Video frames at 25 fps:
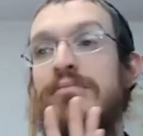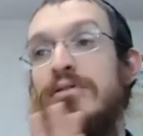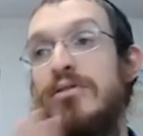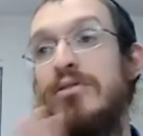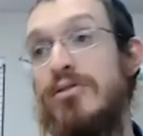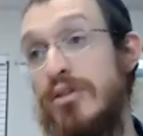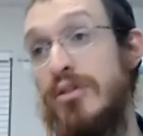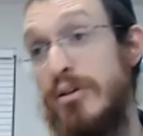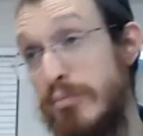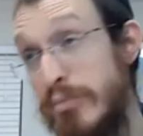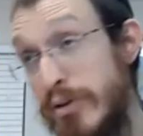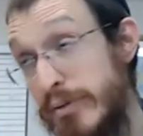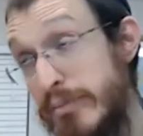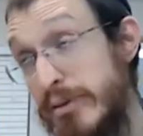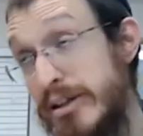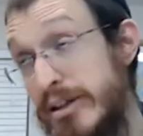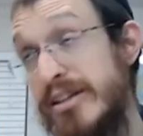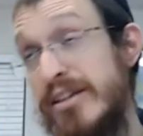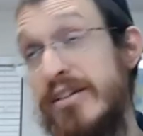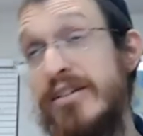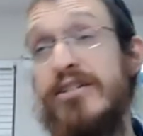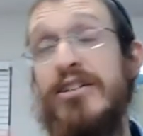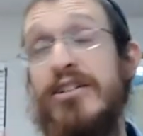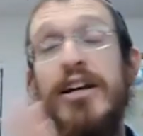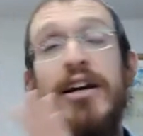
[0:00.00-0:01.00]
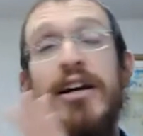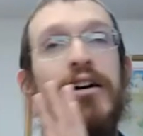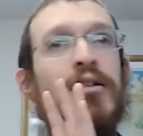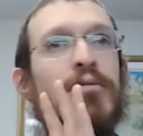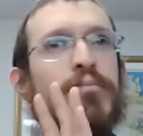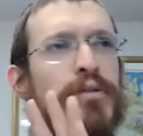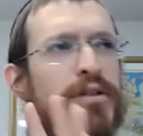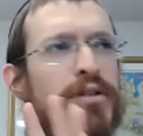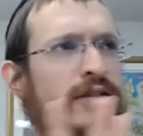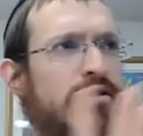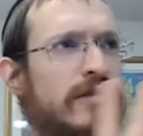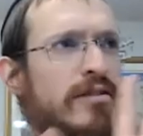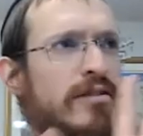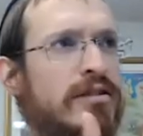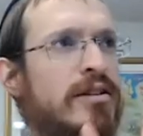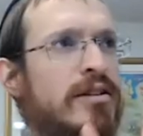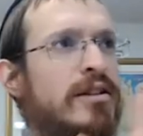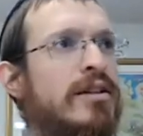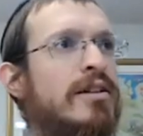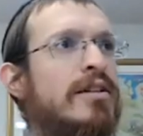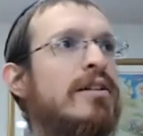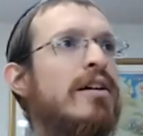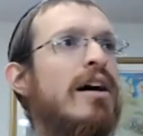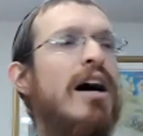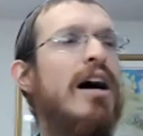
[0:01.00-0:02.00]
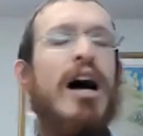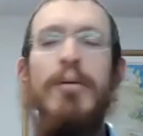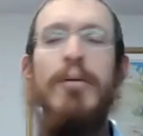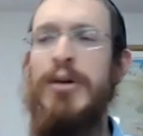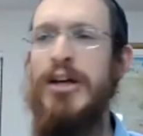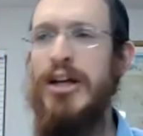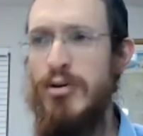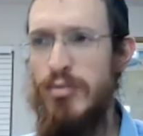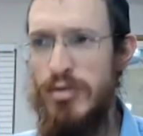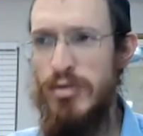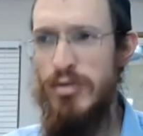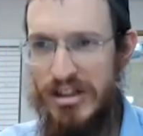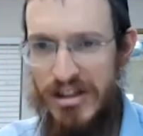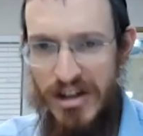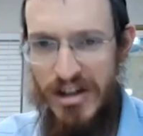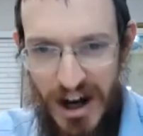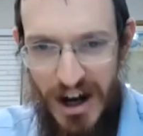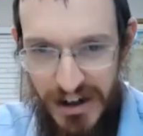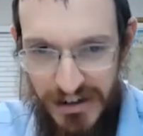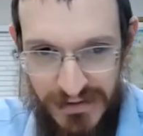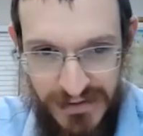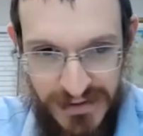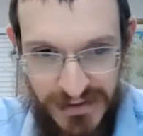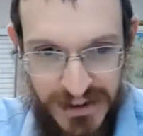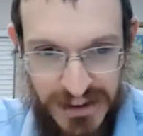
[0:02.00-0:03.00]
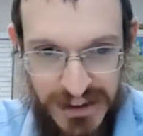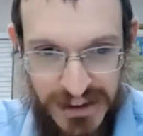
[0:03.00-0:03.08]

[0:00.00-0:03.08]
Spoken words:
You can bring me to the jail, but I'm here with God.